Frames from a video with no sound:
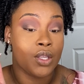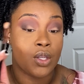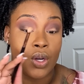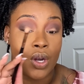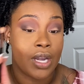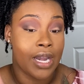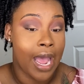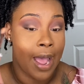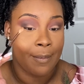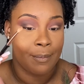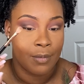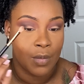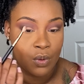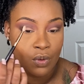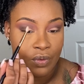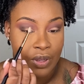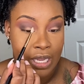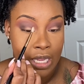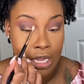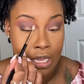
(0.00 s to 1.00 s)
you're not
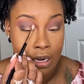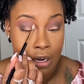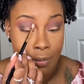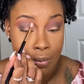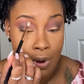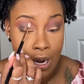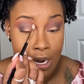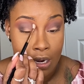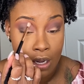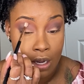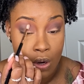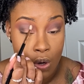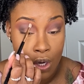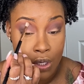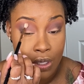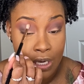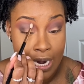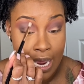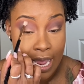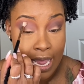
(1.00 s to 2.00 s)
moving any product or
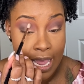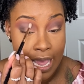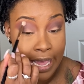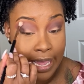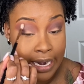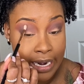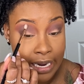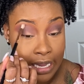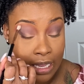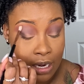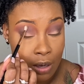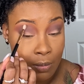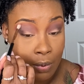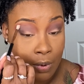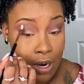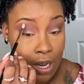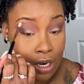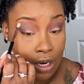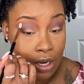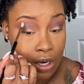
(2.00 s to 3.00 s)
you're not adding any
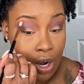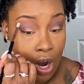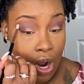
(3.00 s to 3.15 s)
product.